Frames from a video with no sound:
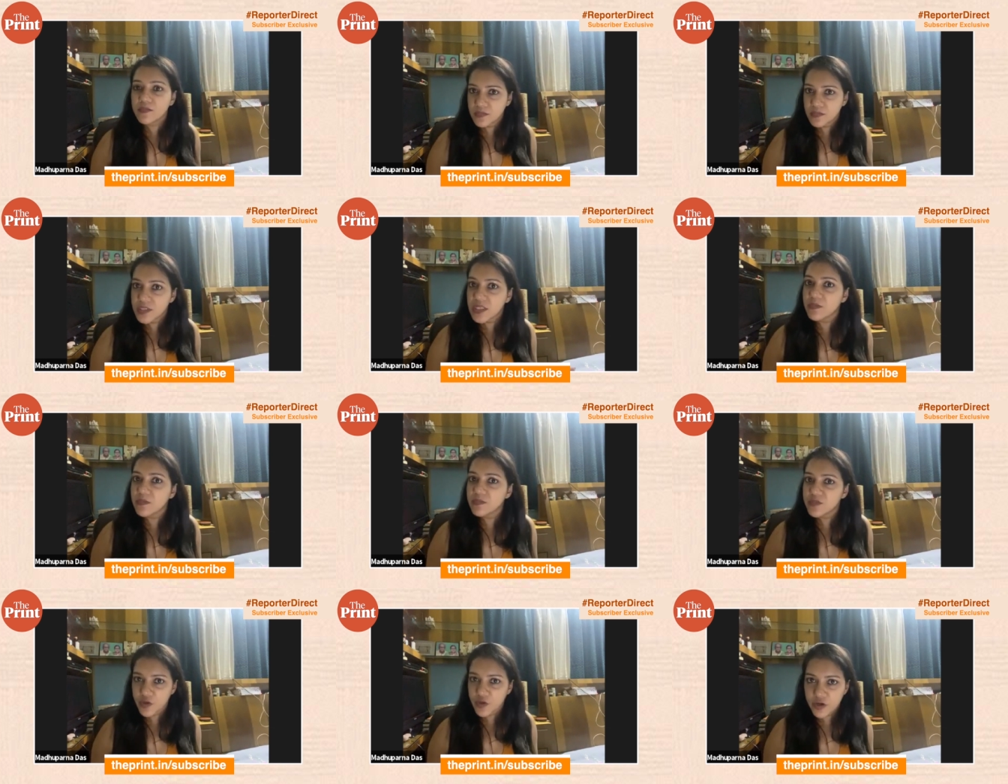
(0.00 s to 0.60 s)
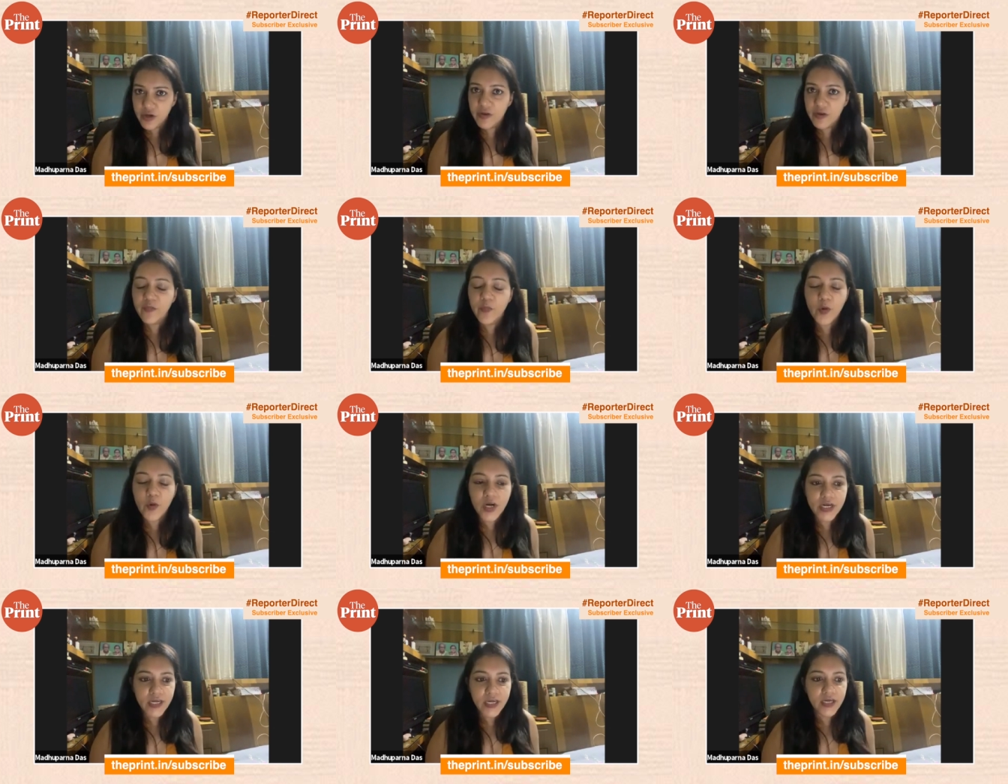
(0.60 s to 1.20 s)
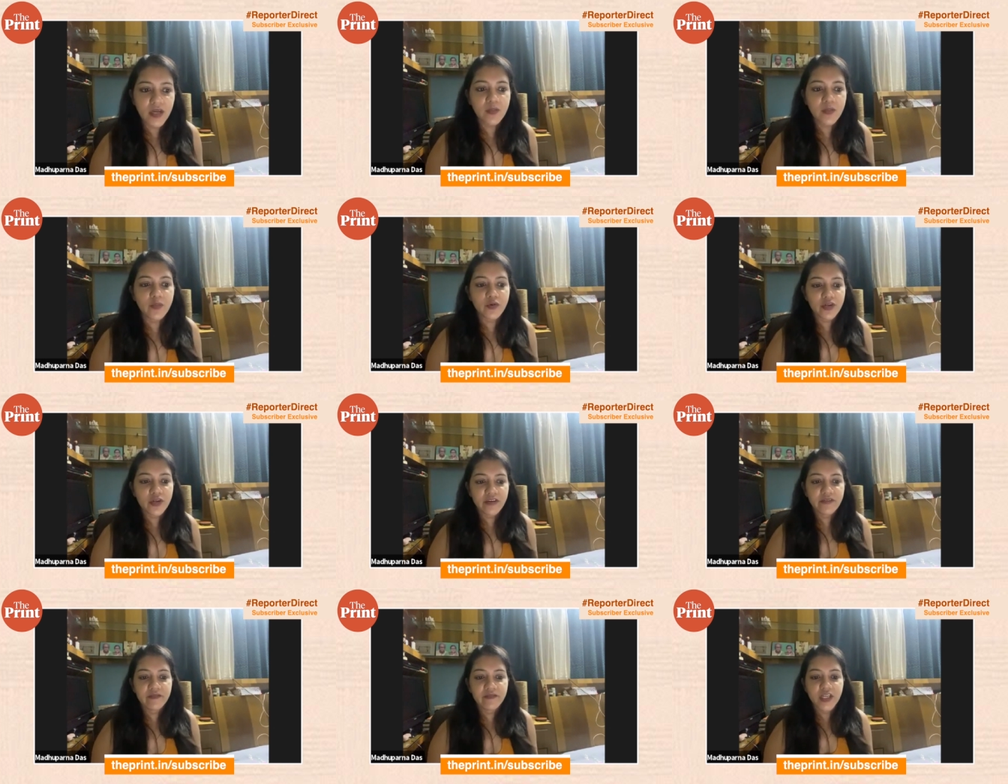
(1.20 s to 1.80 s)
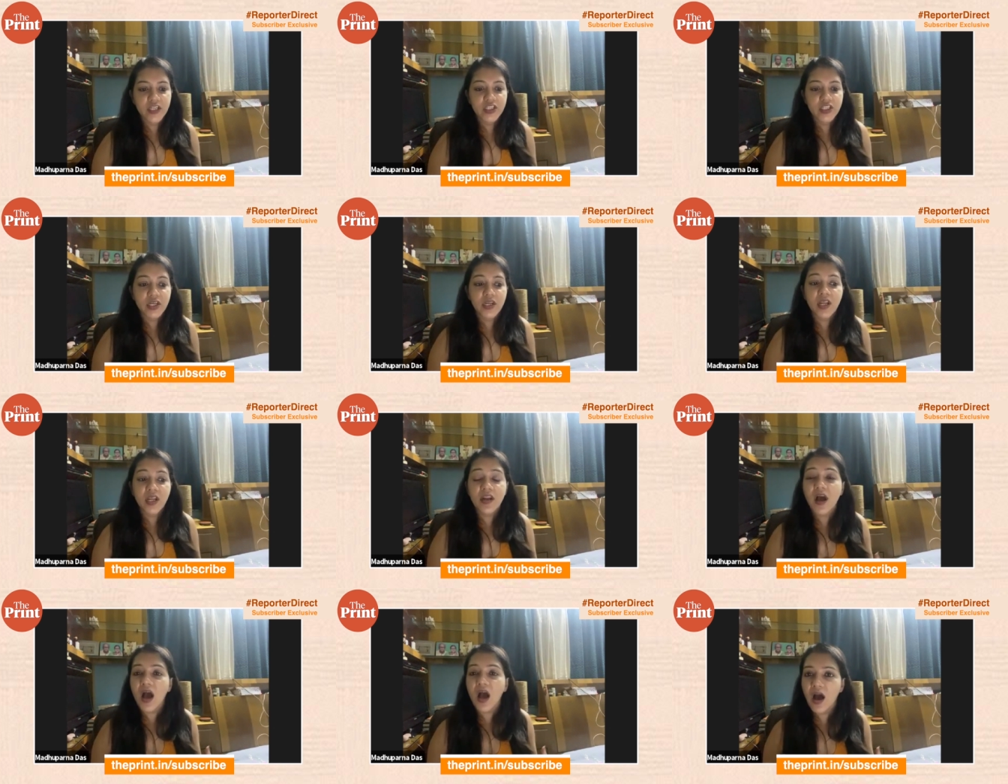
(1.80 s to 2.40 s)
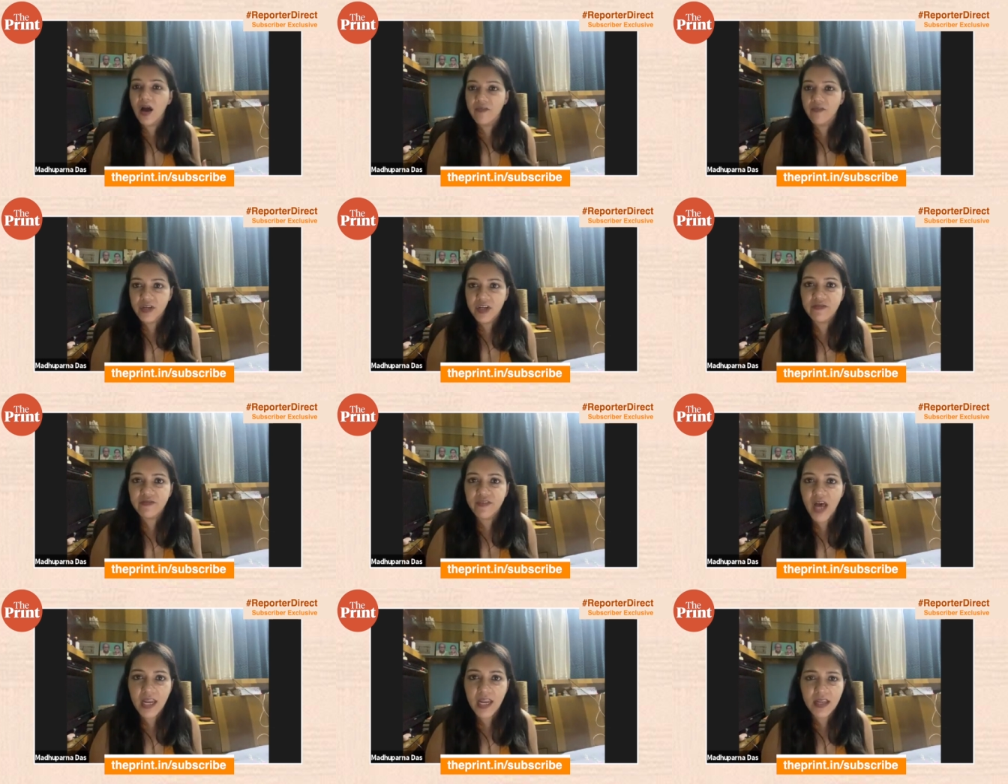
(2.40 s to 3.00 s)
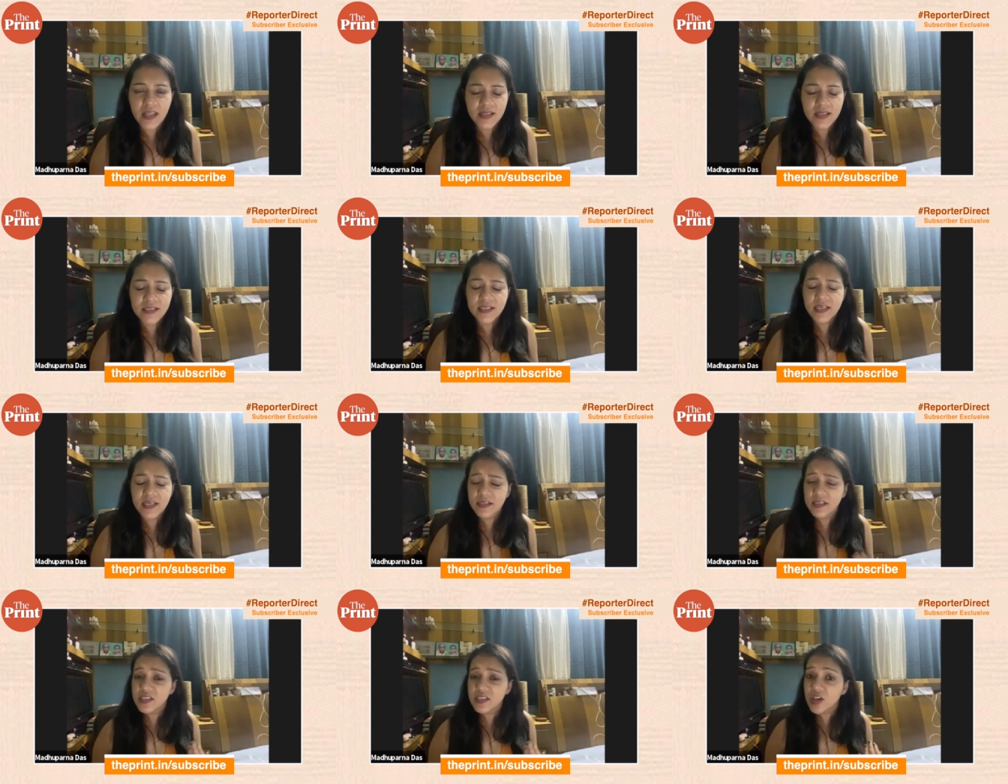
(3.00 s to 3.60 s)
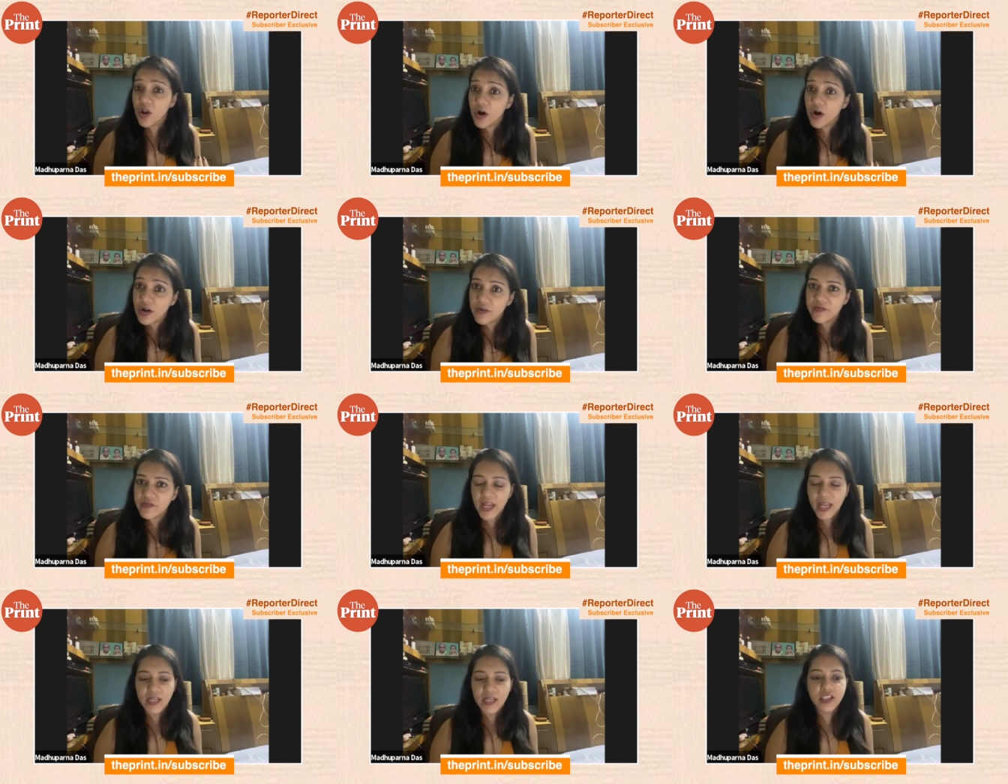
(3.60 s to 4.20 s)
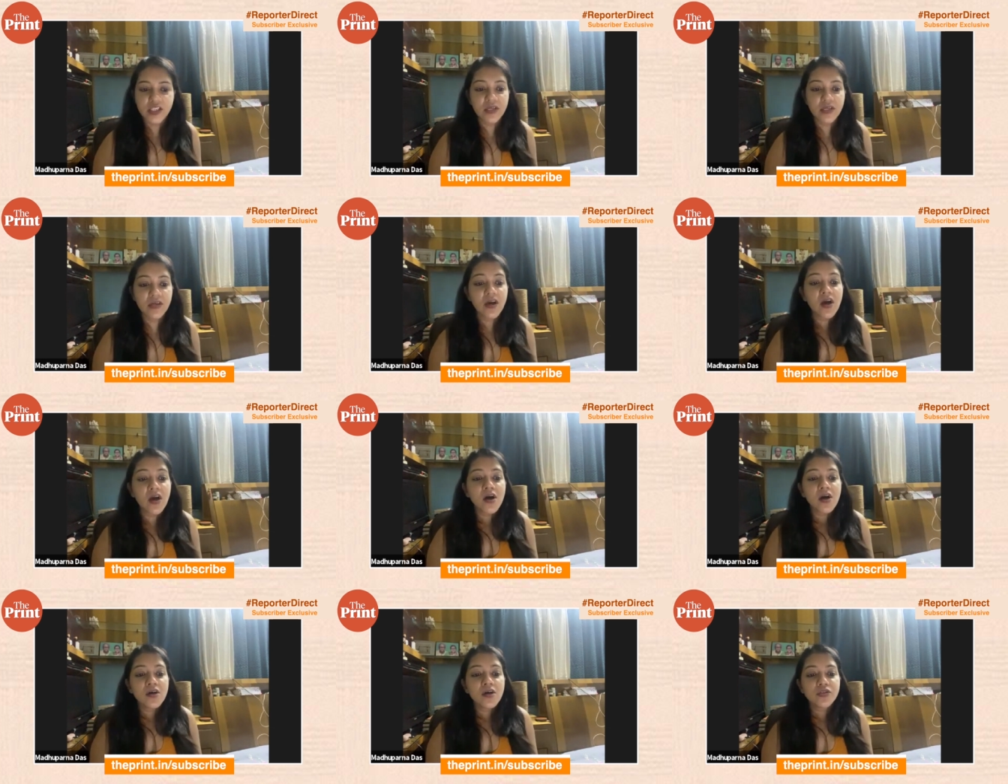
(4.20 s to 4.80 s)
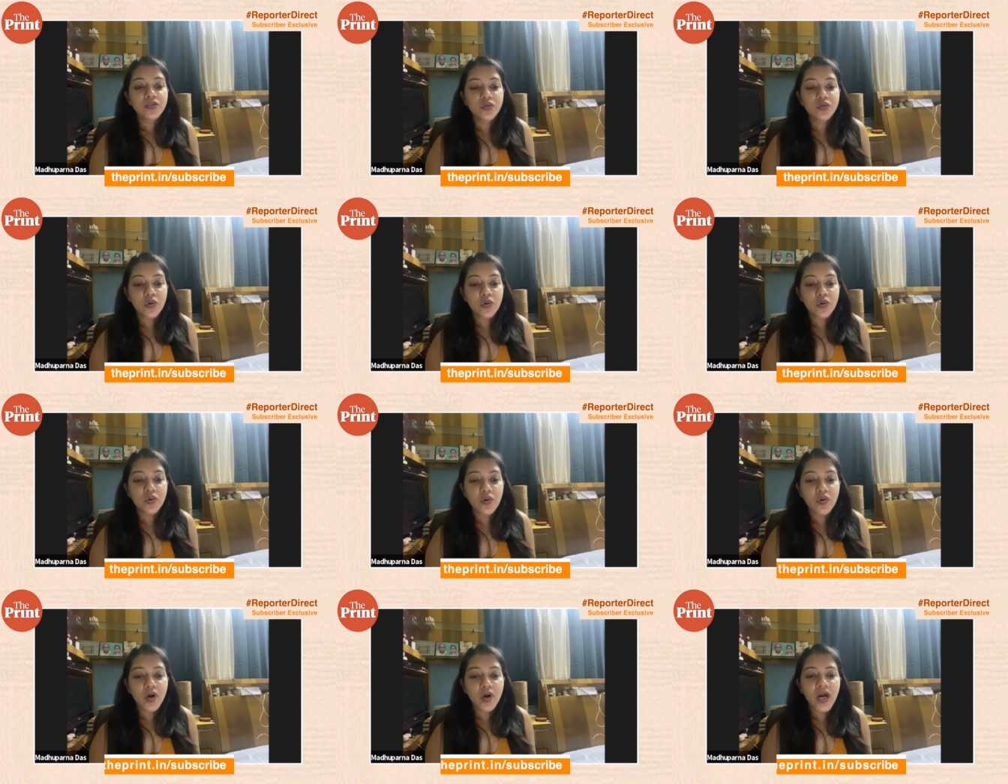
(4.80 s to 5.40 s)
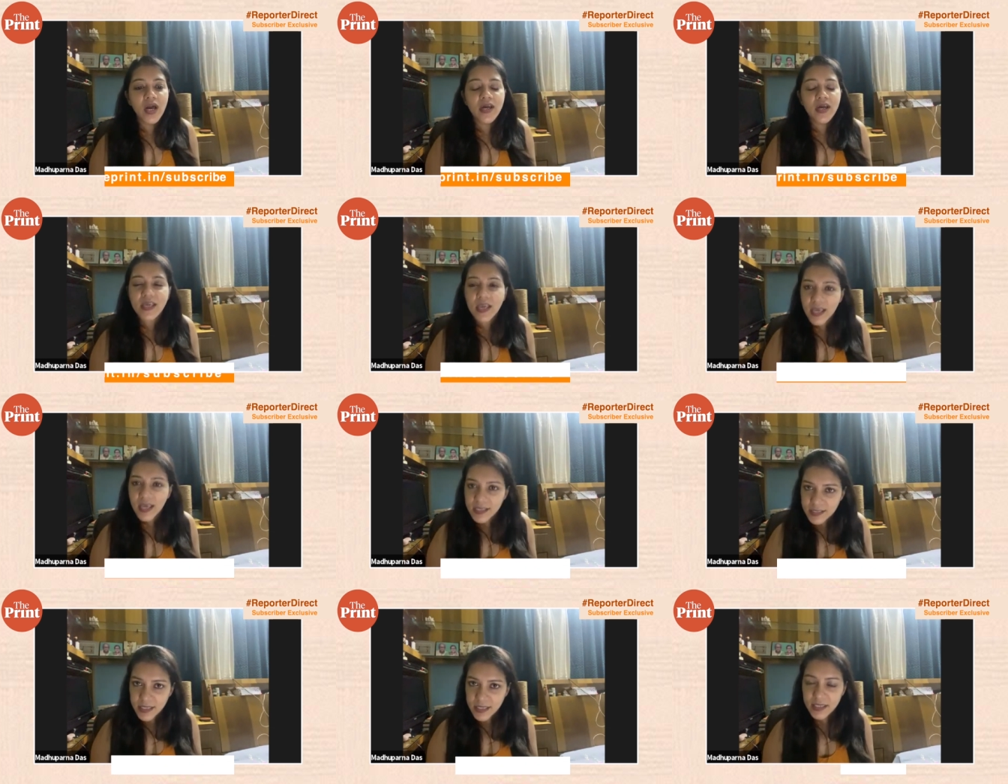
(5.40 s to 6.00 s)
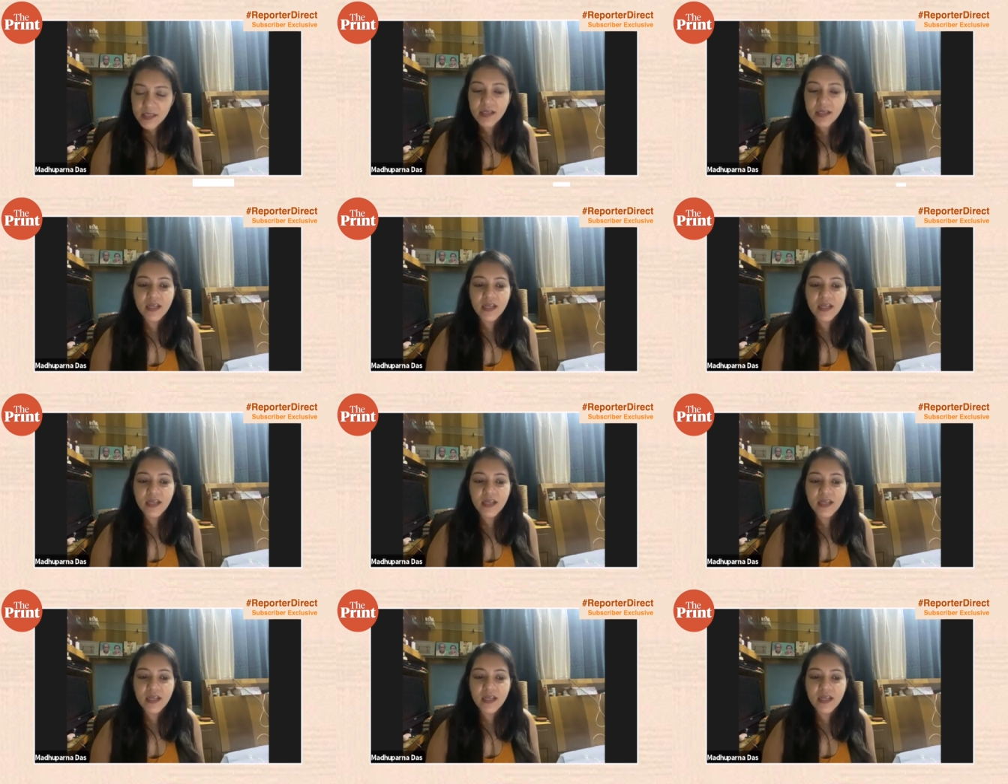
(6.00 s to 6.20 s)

some sort of political motivation and after violence there is a lot of tension so uh, yes it,